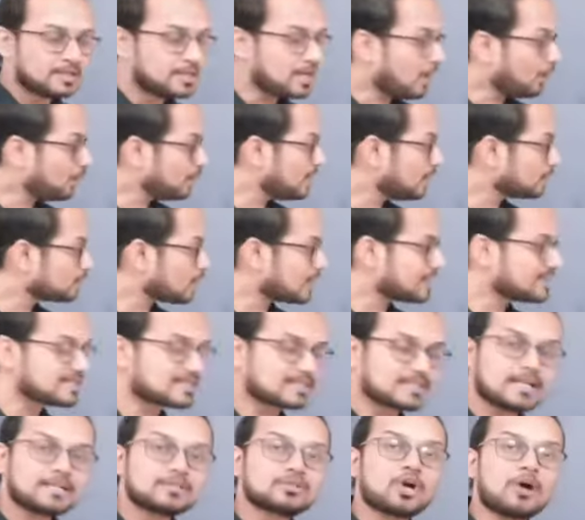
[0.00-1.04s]
Now we have to
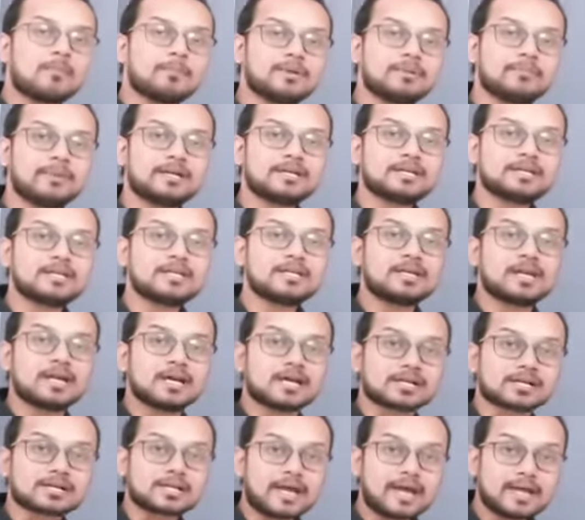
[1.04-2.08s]
understand complementary
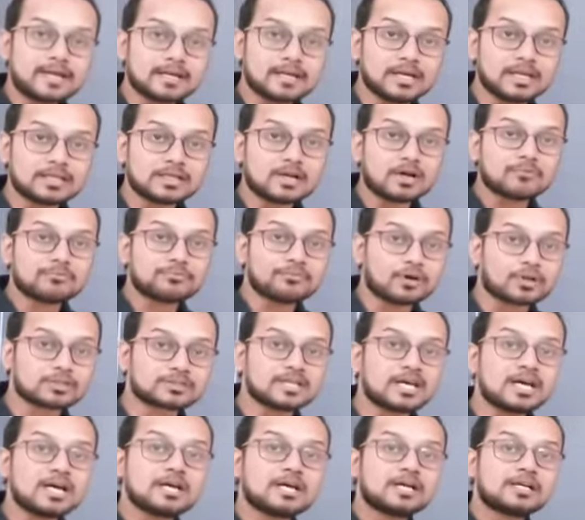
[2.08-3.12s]
angle
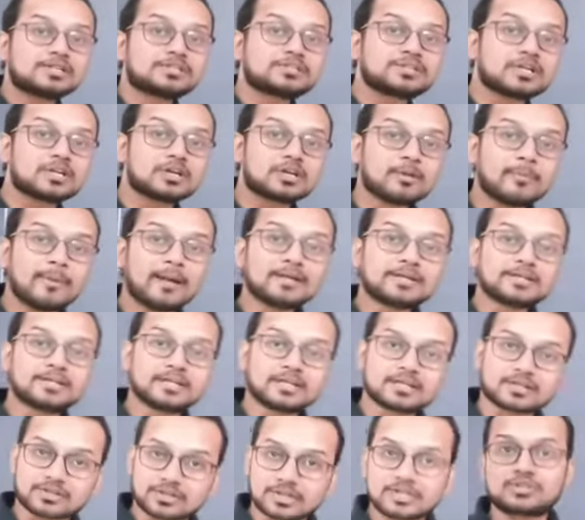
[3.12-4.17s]
for the
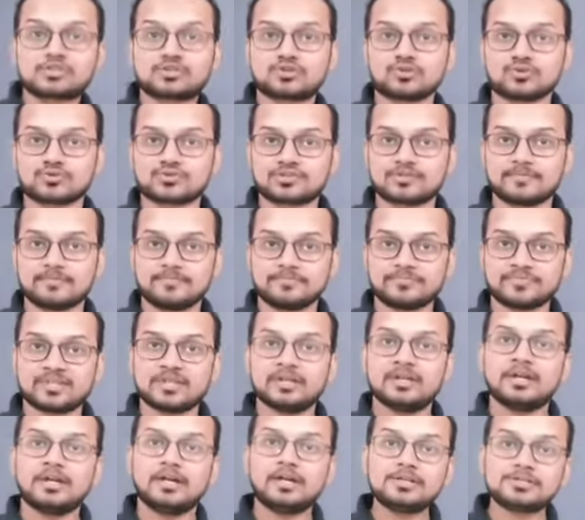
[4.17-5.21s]
trigonometric ratios.
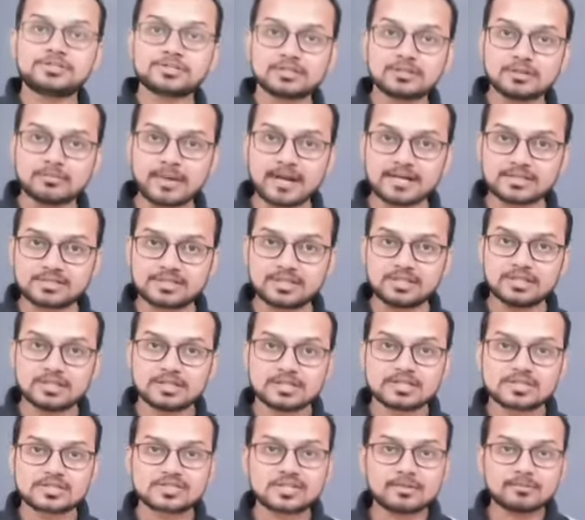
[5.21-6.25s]
In
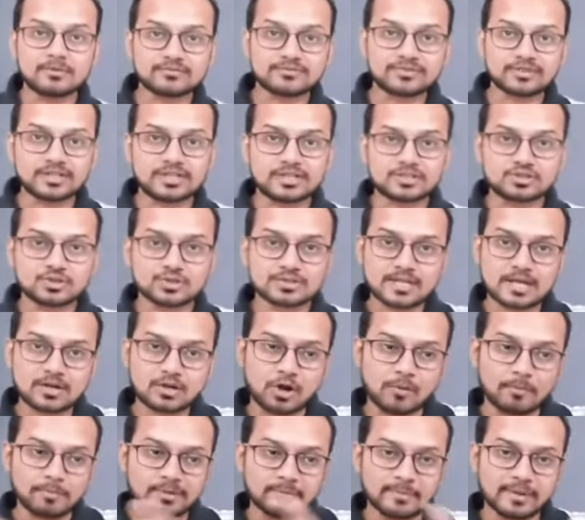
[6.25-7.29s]
trigonometry, some of the ratios are
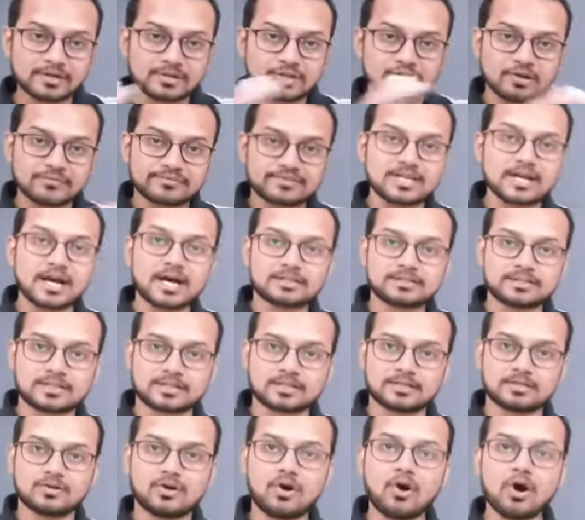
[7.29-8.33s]
complementary of the
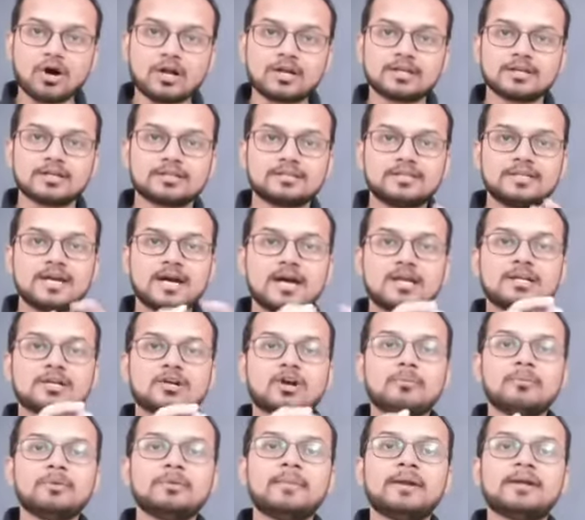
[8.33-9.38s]
other or they are
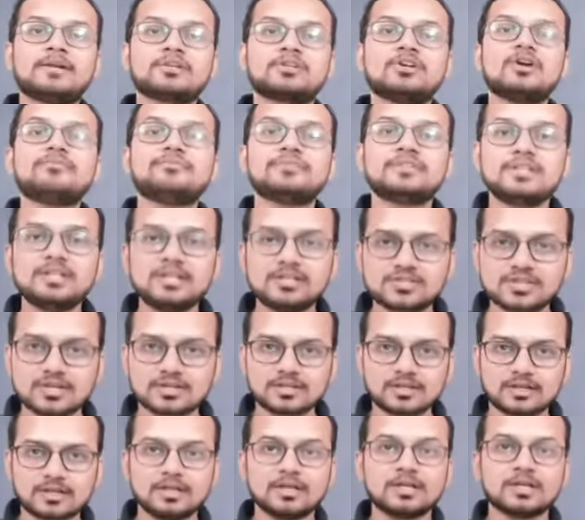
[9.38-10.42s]
complementary of each
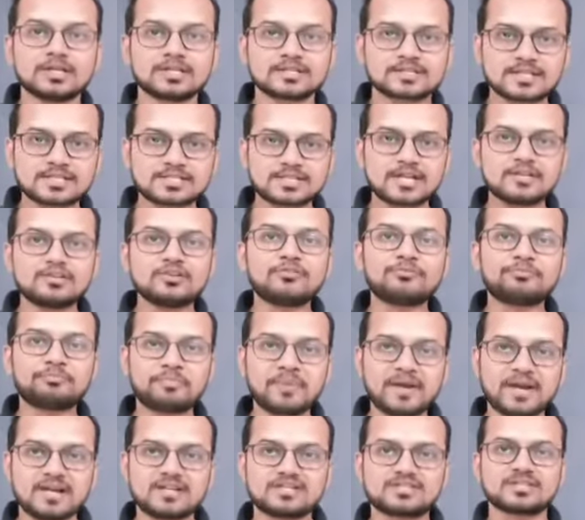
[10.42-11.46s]
other. Such kind
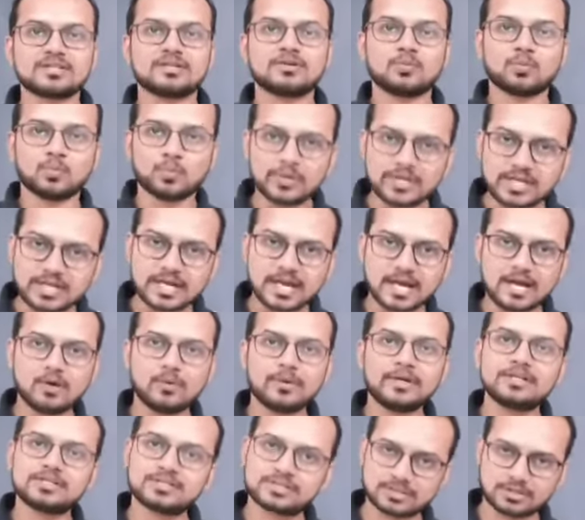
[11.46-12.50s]
of pairs we
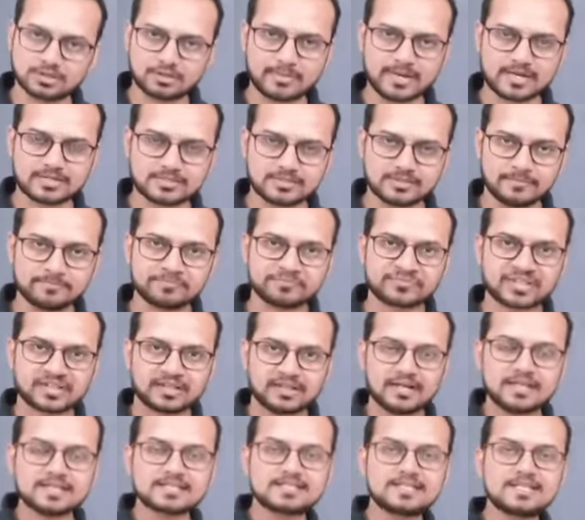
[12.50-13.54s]
have in trigonometry.
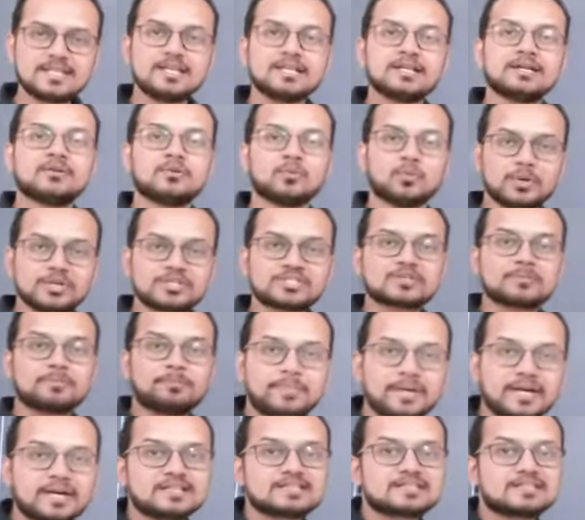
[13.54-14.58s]
Let us see
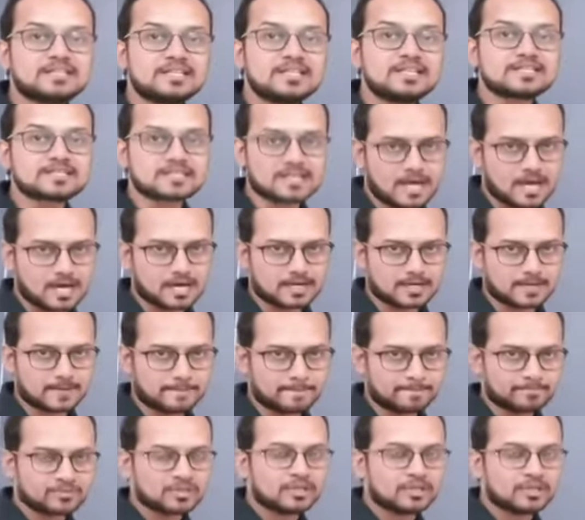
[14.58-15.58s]
which pairs these are.